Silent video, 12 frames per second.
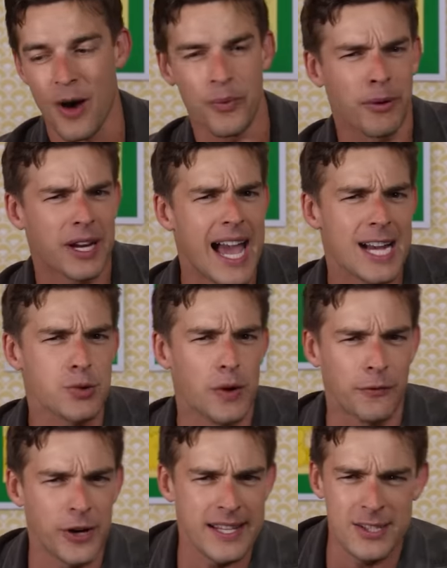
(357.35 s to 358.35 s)
We were casual
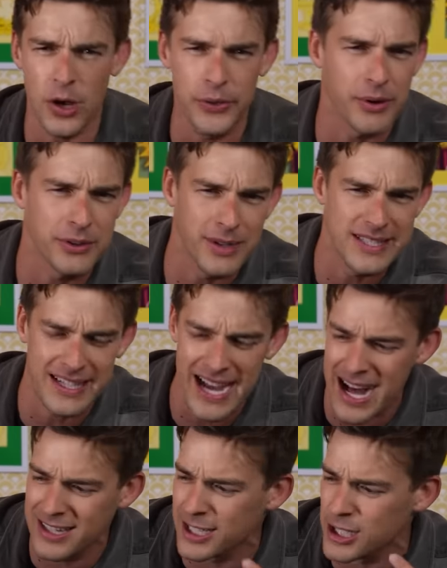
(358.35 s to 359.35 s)
friends all throughout the rest of
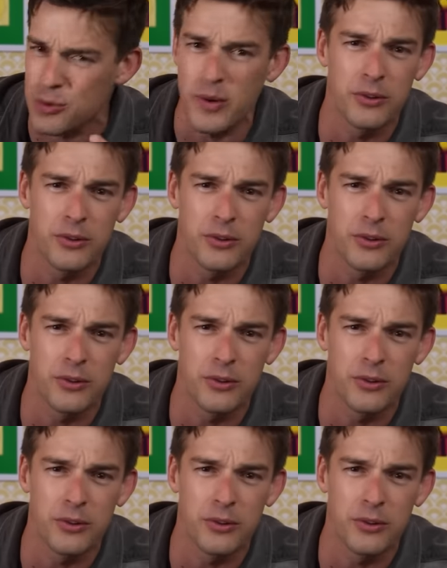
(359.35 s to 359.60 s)
college.